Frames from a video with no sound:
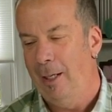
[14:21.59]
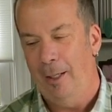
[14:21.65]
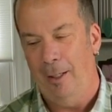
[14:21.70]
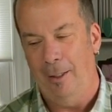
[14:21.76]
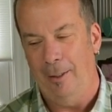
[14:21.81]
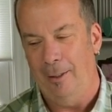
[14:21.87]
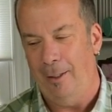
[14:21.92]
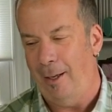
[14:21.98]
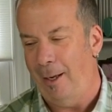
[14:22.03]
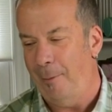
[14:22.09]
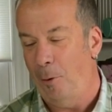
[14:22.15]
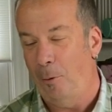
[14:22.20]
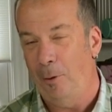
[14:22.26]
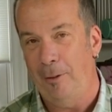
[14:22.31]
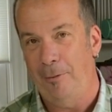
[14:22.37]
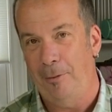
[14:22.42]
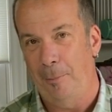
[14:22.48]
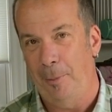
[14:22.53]
Uh, I'm
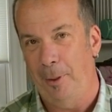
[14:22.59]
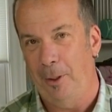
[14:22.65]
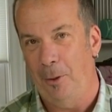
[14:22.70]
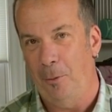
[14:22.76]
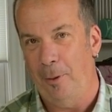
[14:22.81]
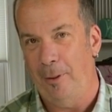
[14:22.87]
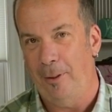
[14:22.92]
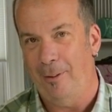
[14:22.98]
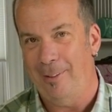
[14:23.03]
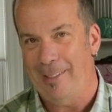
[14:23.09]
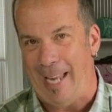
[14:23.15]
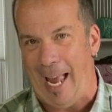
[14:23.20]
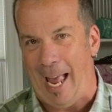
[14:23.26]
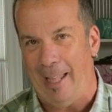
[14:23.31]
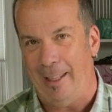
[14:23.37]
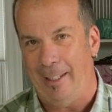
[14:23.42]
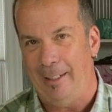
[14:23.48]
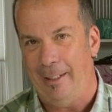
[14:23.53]
only familiar with their
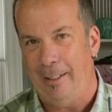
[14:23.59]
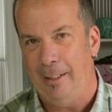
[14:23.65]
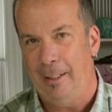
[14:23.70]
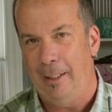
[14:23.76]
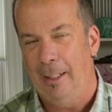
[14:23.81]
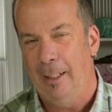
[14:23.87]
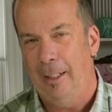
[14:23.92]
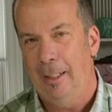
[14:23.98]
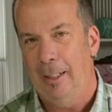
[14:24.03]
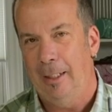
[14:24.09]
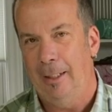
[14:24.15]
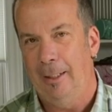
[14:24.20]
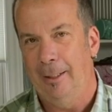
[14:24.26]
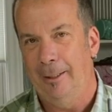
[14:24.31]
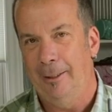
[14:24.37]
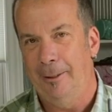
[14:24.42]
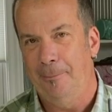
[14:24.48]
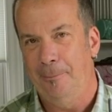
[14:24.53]
Talon
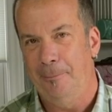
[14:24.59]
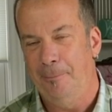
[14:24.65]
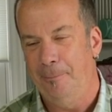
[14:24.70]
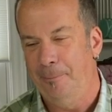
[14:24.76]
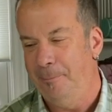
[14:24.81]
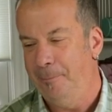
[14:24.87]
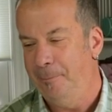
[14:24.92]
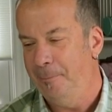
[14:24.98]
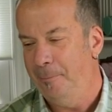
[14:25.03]
um,